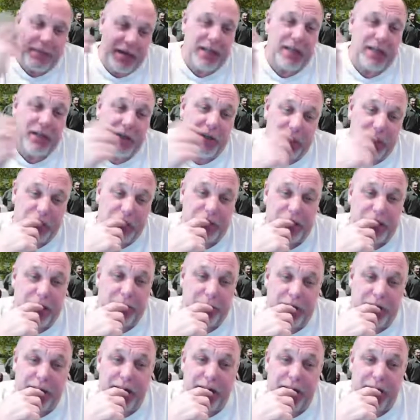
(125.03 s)
me a little news
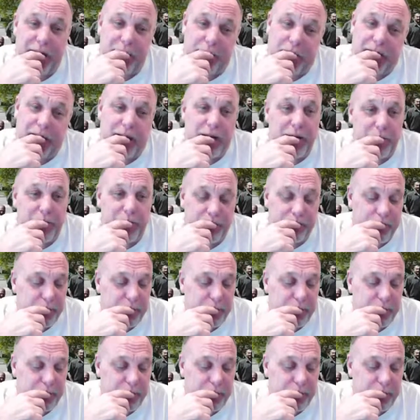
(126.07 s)
clip today about a